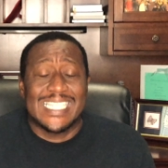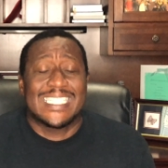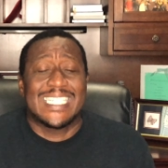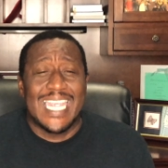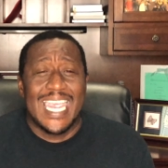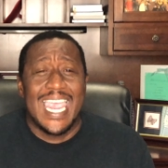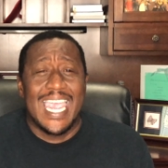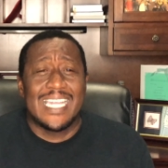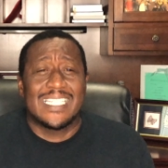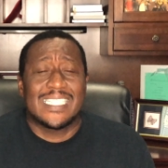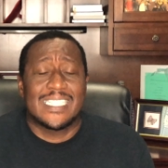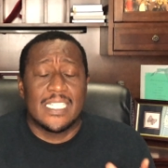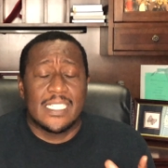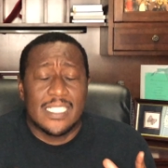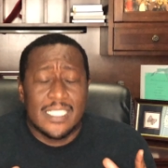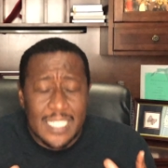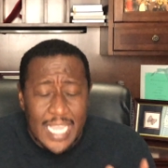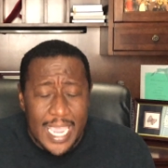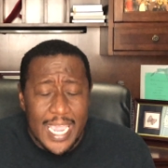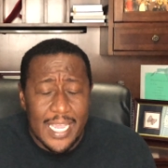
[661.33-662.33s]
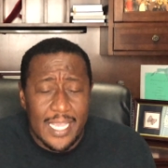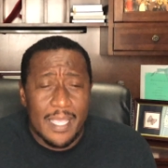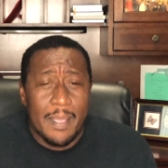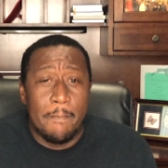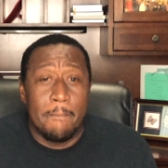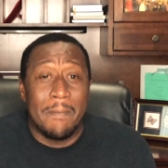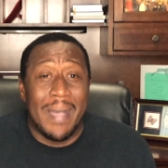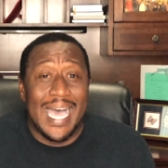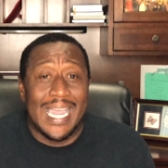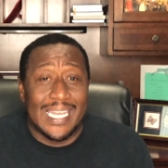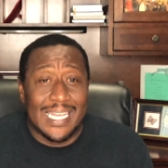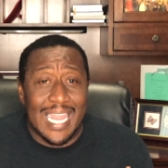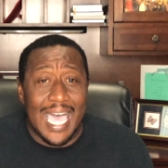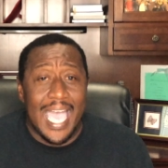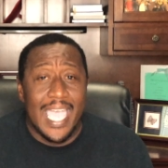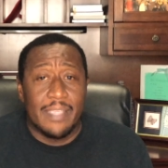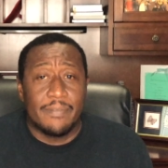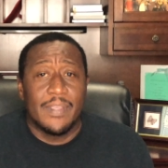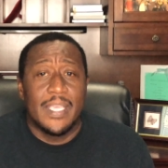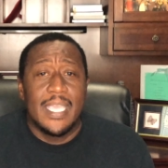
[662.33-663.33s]
chance to take my
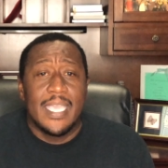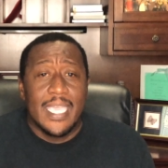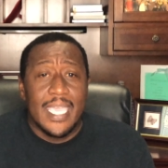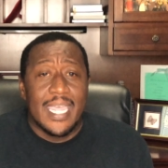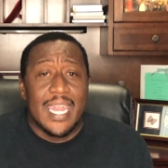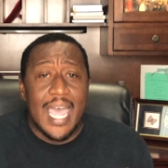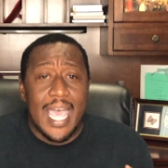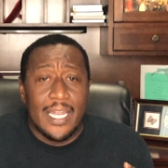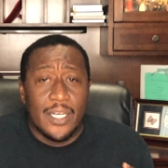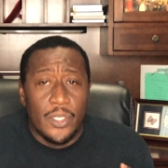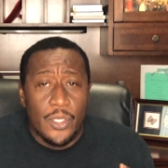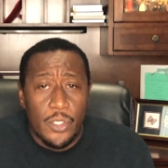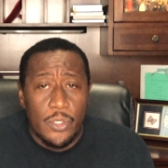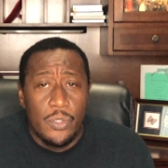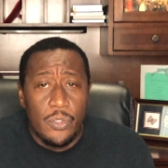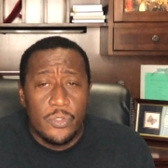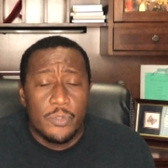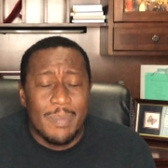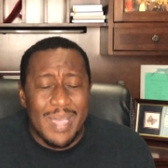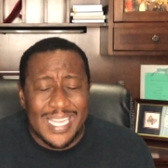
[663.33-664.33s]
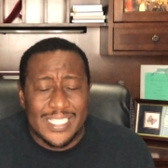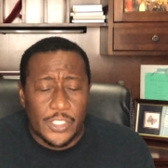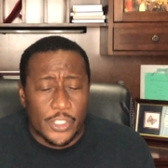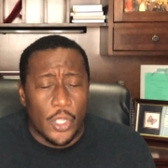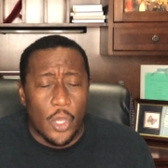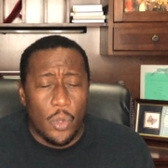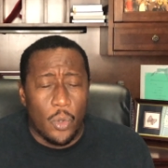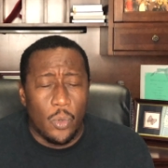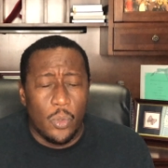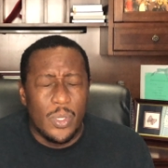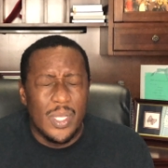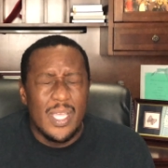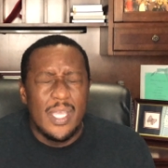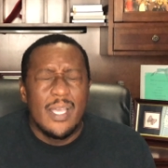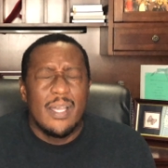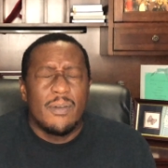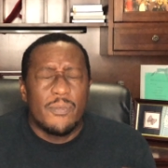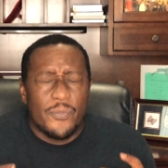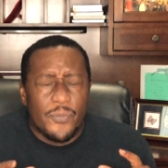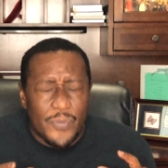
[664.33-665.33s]
life and I lose my soul.
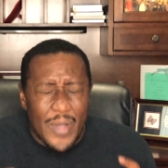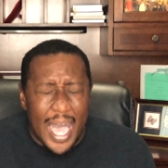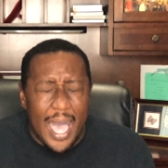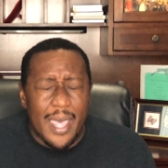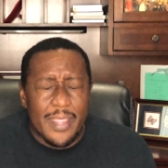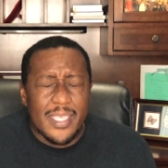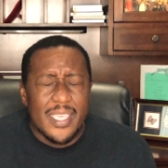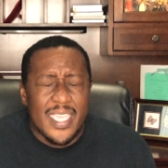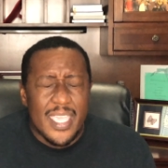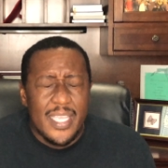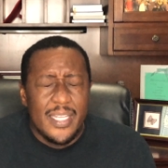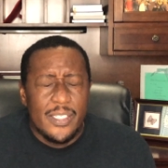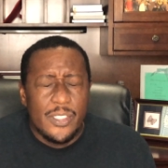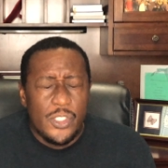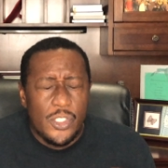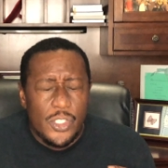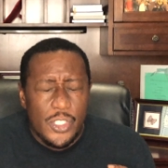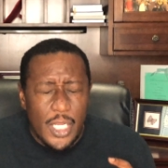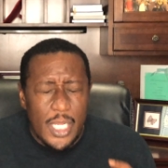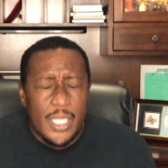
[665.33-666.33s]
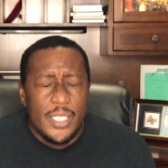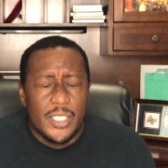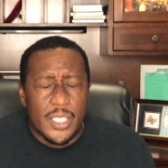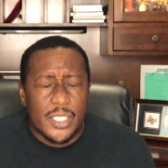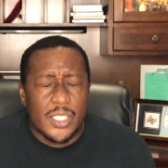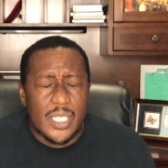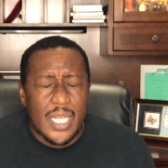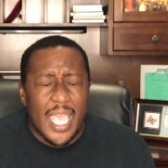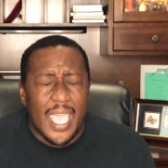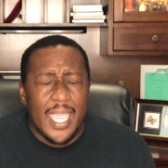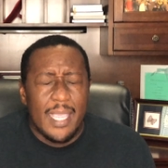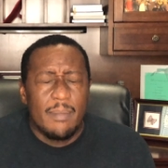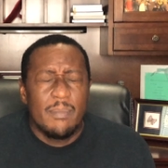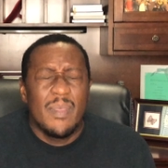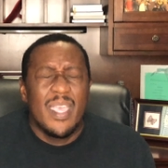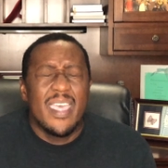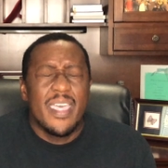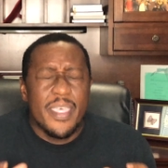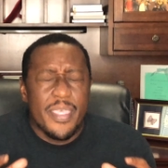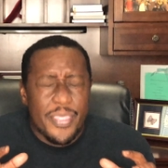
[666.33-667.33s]
Father, in Jesus' name,
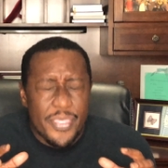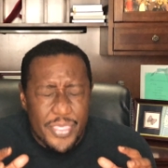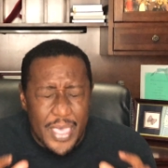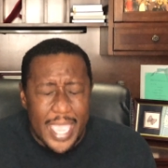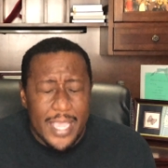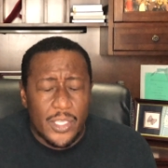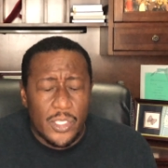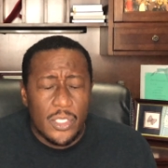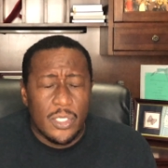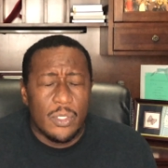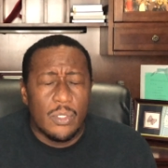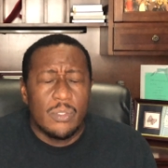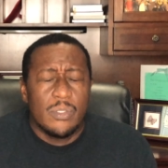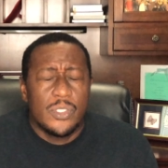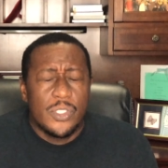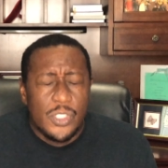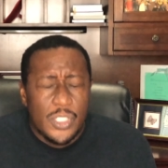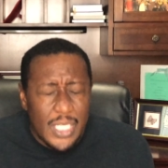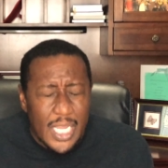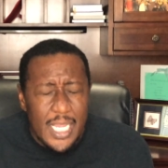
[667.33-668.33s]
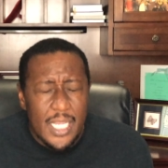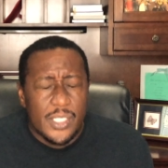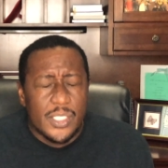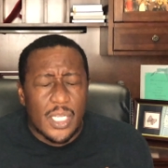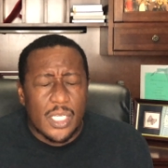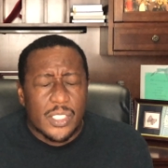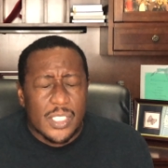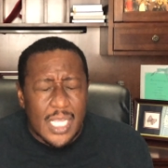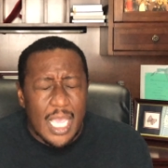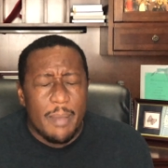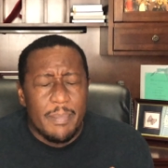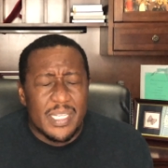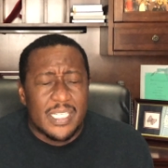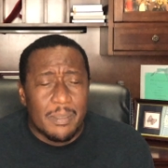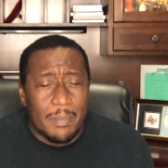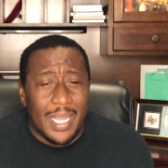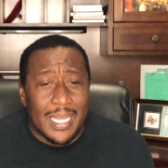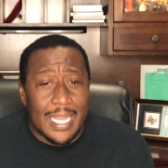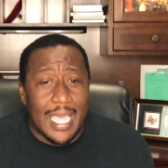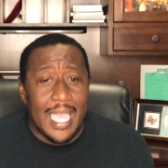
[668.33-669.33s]
thank you. Jesus, come into
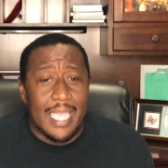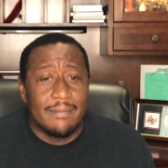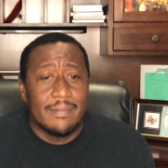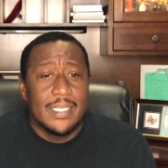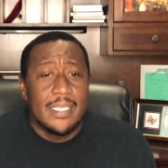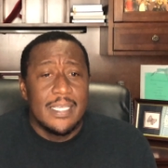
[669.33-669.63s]
my life.